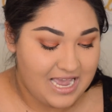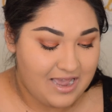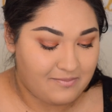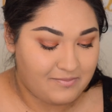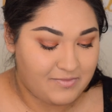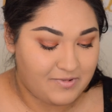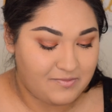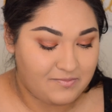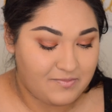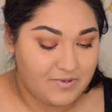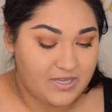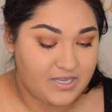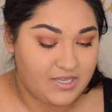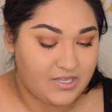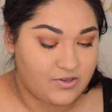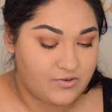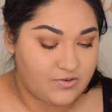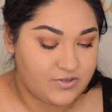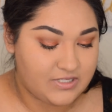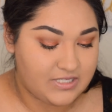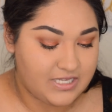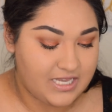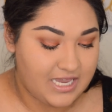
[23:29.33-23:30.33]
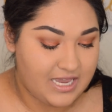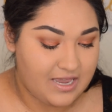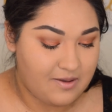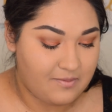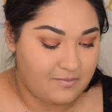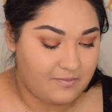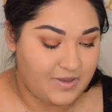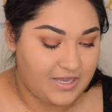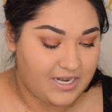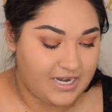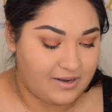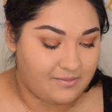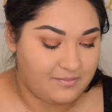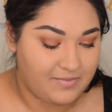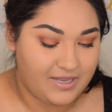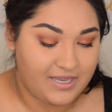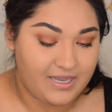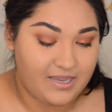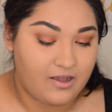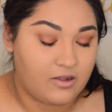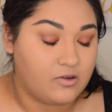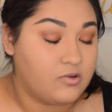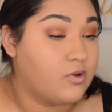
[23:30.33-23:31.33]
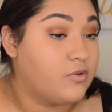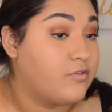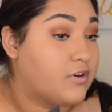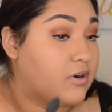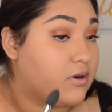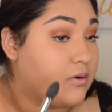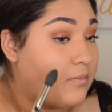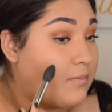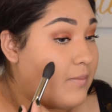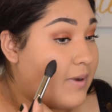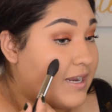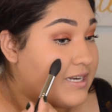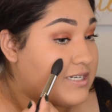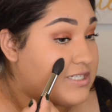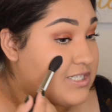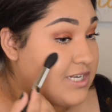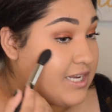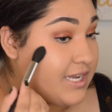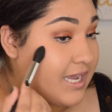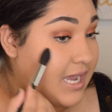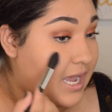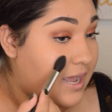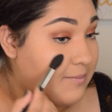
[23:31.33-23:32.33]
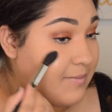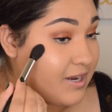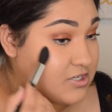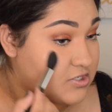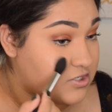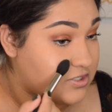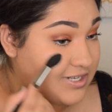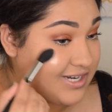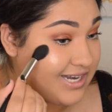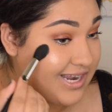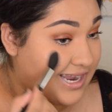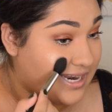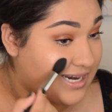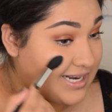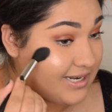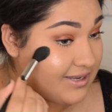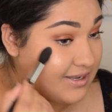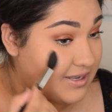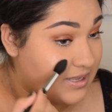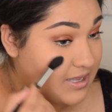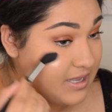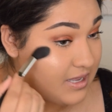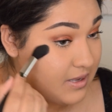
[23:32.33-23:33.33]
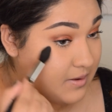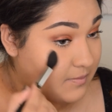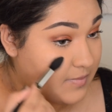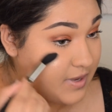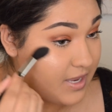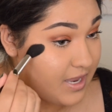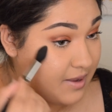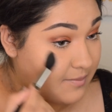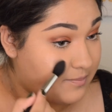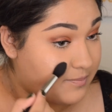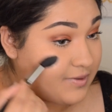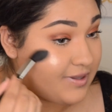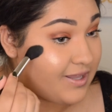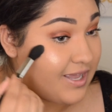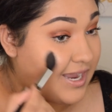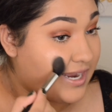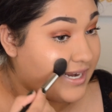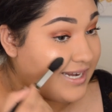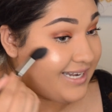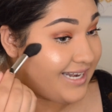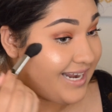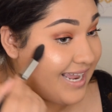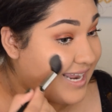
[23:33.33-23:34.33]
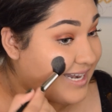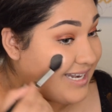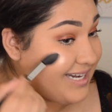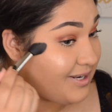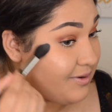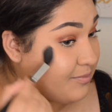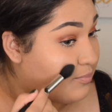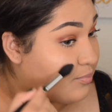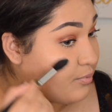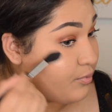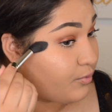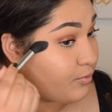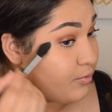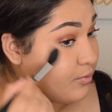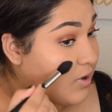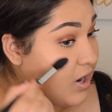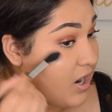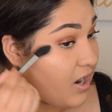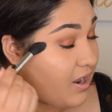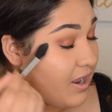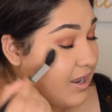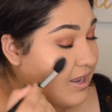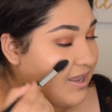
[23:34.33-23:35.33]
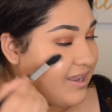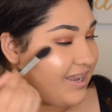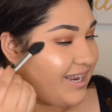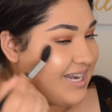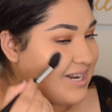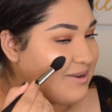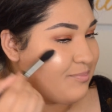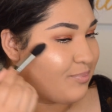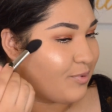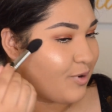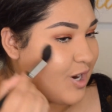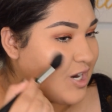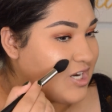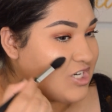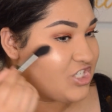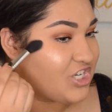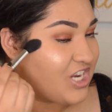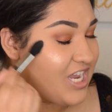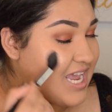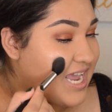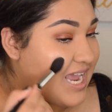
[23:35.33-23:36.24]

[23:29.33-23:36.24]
I'm going to be using Mírame all over my cheek. I'm actually not going to be applying any blush,